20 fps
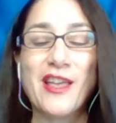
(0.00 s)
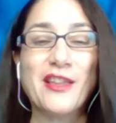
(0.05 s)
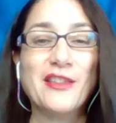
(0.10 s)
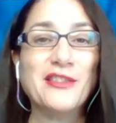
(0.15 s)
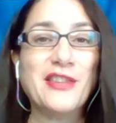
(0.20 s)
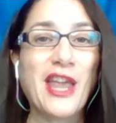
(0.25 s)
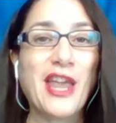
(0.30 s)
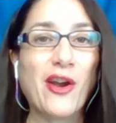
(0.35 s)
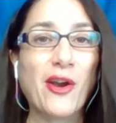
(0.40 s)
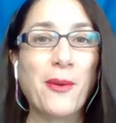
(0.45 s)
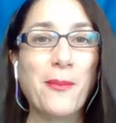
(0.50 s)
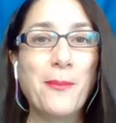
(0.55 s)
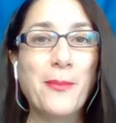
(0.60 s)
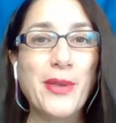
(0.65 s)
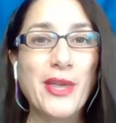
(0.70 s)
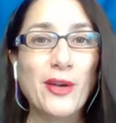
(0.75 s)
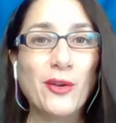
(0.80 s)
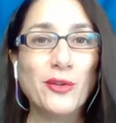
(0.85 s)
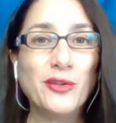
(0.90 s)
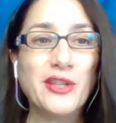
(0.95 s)
they are
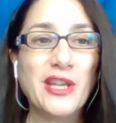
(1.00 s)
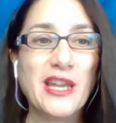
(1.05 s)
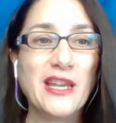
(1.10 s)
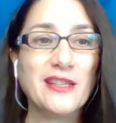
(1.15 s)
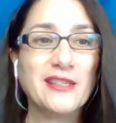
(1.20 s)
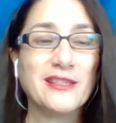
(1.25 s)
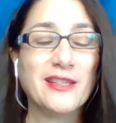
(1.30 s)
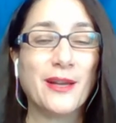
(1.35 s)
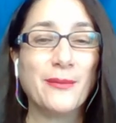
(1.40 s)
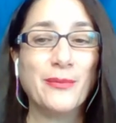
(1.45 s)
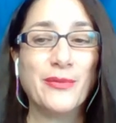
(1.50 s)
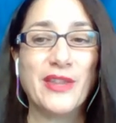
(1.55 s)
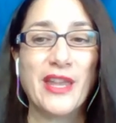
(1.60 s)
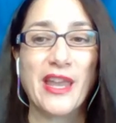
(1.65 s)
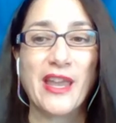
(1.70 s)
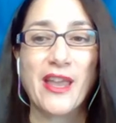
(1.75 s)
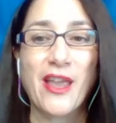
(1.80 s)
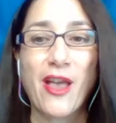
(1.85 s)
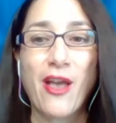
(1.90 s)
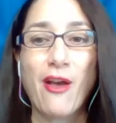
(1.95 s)
building
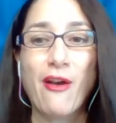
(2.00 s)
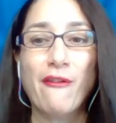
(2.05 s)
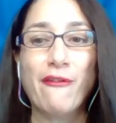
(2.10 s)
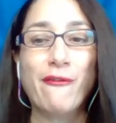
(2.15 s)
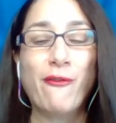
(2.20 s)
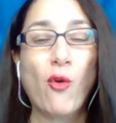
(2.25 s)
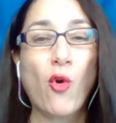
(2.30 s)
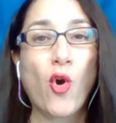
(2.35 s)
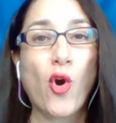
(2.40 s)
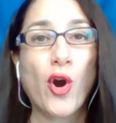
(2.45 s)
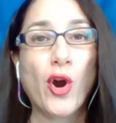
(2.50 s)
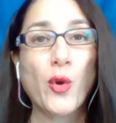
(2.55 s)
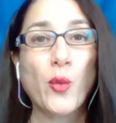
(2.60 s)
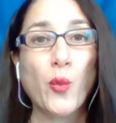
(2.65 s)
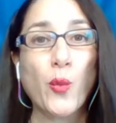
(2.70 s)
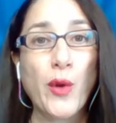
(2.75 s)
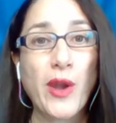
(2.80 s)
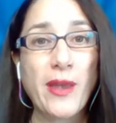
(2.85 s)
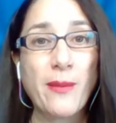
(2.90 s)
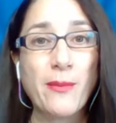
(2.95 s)
something for
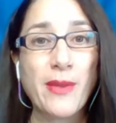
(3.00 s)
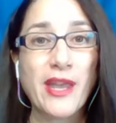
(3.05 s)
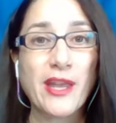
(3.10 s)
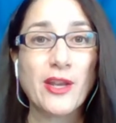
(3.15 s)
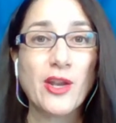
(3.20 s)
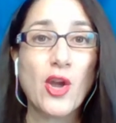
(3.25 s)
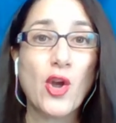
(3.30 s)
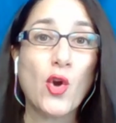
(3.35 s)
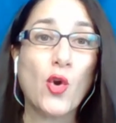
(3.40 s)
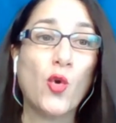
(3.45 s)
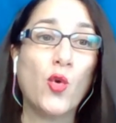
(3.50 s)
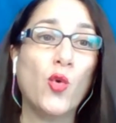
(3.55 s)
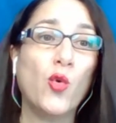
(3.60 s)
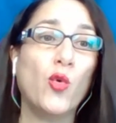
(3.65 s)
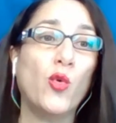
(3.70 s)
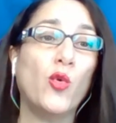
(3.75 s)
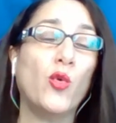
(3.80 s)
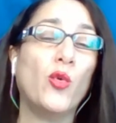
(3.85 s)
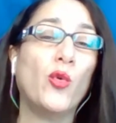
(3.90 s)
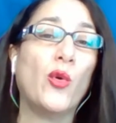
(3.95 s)
women
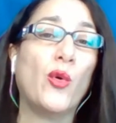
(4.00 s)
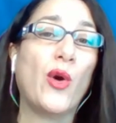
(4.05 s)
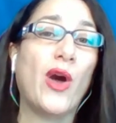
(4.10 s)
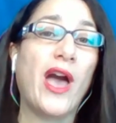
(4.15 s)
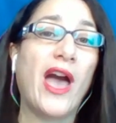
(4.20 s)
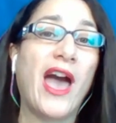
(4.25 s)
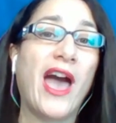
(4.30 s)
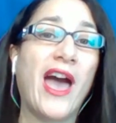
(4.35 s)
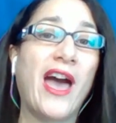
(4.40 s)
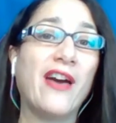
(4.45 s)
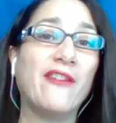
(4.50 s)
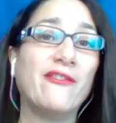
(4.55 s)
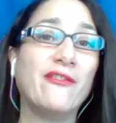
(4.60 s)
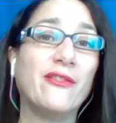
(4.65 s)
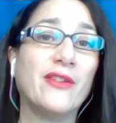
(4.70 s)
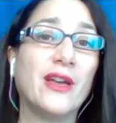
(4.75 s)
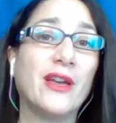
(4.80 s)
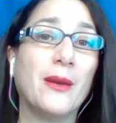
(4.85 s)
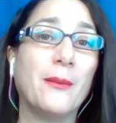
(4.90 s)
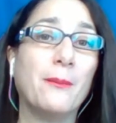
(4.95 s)
who have
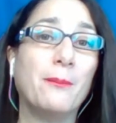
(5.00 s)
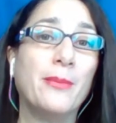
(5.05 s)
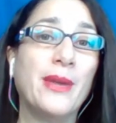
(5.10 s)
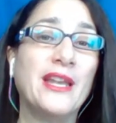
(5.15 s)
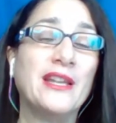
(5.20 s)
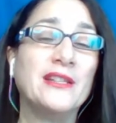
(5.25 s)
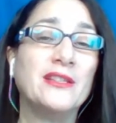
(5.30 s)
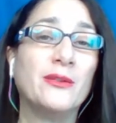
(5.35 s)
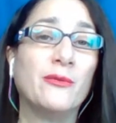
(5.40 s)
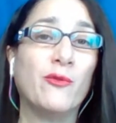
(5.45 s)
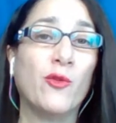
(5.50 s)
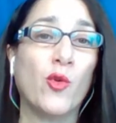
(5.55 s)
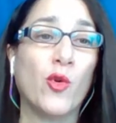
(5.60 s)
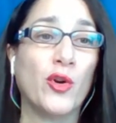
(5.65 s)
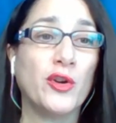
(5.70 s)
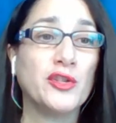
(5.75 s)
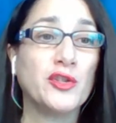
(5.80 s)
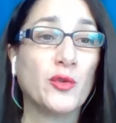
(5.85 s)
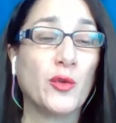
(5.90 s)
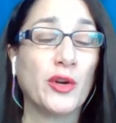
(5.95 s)
been
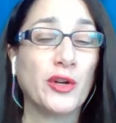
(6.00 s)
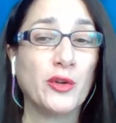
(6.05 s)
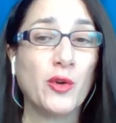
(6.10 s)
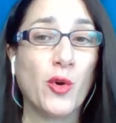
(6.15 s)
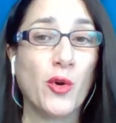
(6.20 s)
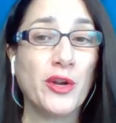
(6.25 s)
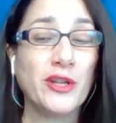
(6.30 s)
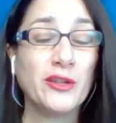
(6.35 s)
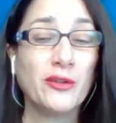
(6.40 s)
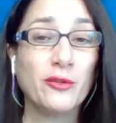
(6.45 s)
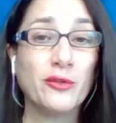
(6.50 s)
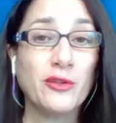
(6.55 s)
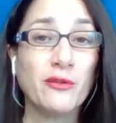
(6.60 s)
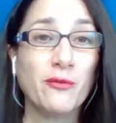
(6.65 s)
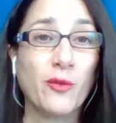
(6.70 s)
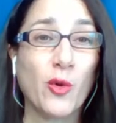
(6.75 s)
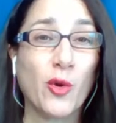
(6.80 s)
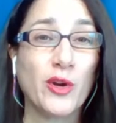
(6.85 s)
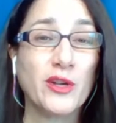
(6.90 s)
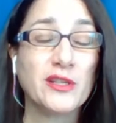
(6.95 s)
divorced or are going through
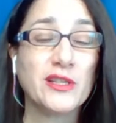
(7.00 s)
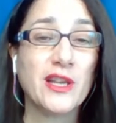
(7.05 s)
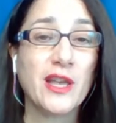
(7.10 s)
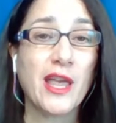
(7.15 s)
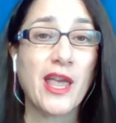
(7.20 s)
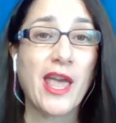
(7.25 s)
divorce,